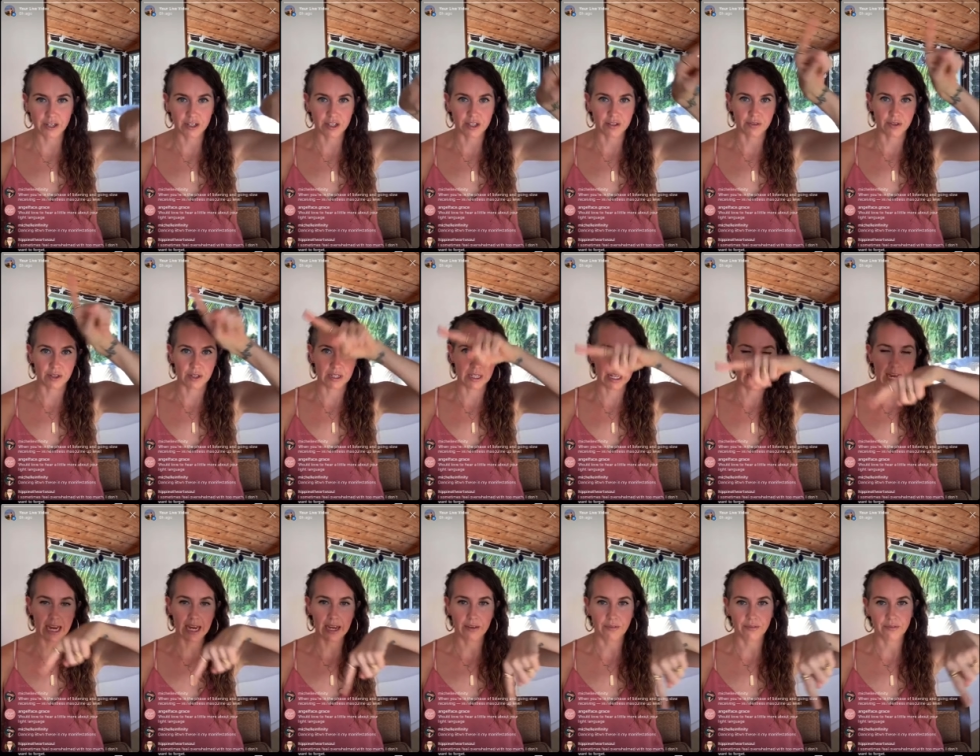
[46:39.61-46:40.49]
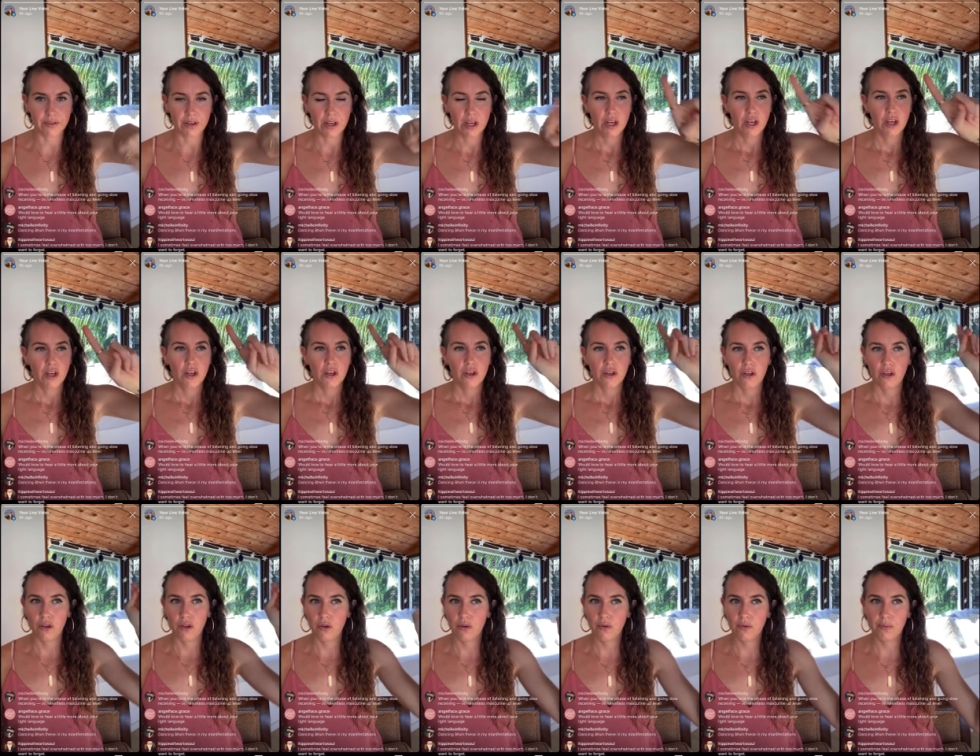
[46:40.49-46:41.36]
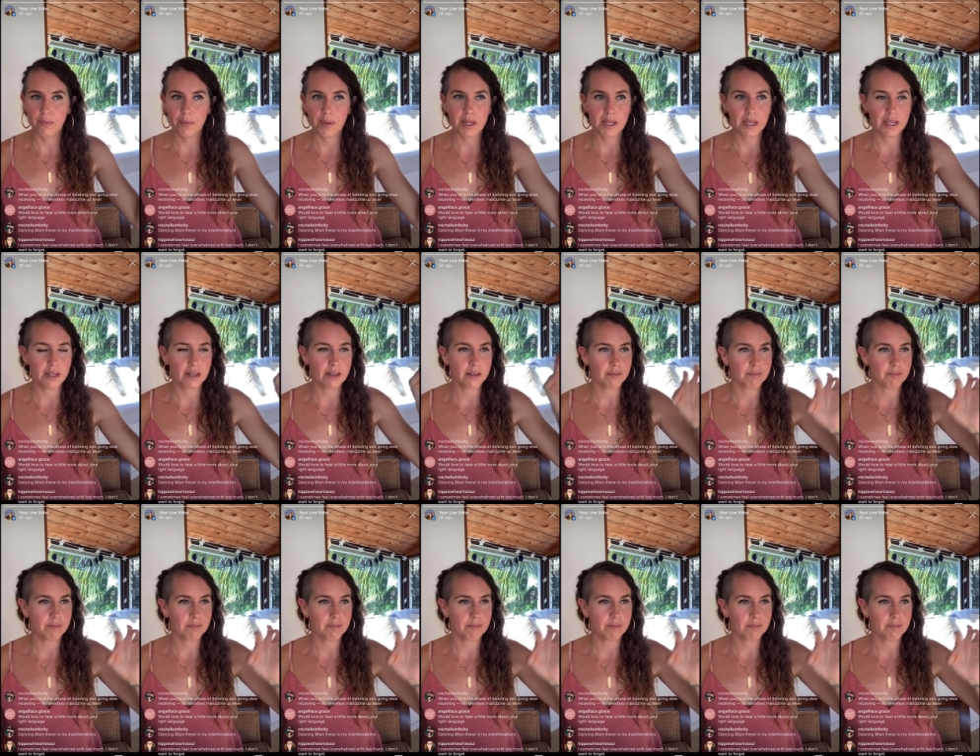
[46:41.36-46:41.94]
of your life, you've been